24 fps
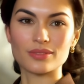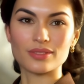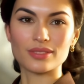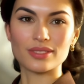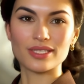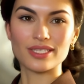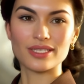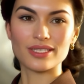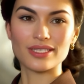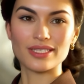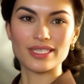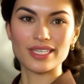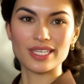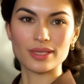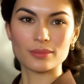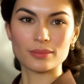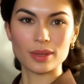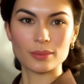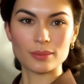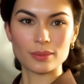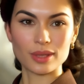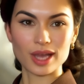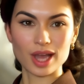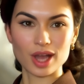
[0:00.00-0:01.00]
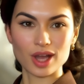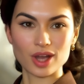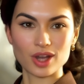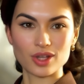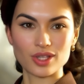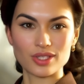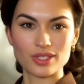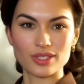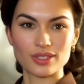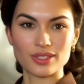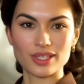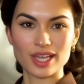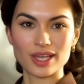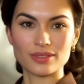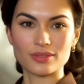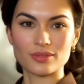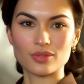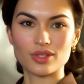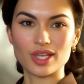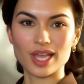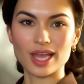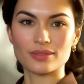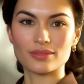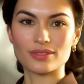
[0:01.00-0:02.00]
This city may be harsh and
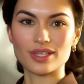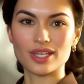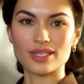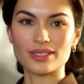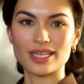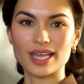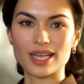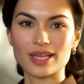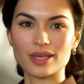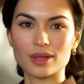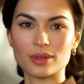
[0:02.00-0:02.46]
unforgiving,